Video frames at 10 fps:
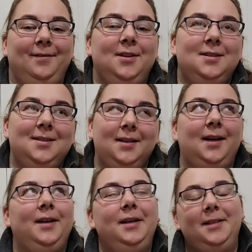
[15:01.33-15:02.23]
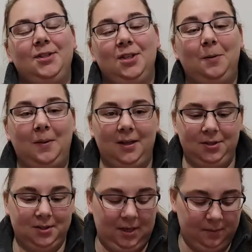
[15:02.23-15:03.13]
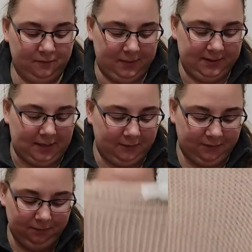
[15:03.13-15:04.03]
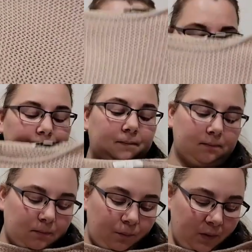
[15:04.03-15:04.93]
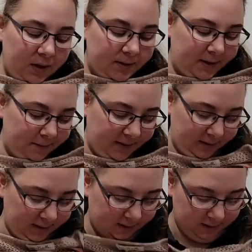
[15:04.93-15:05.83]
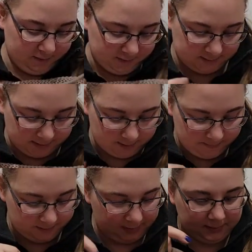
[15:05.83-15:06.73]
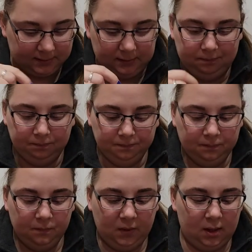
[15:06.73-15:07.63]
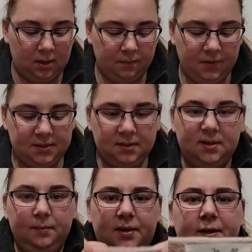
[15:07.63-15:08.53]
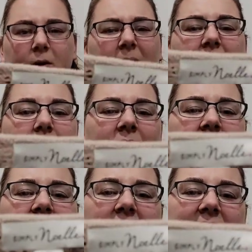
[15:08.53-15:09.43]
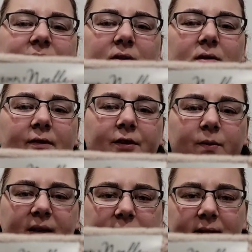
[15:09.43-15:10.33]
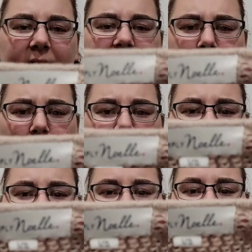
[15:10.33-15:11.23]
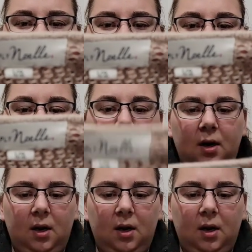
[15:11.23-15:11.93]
if this doesn't get any attention, I'll probably just keep it for myself because I really like the setup on this. Um, this is Simply Noelle. I have sold a few pieces, I think more or less on Poshmark.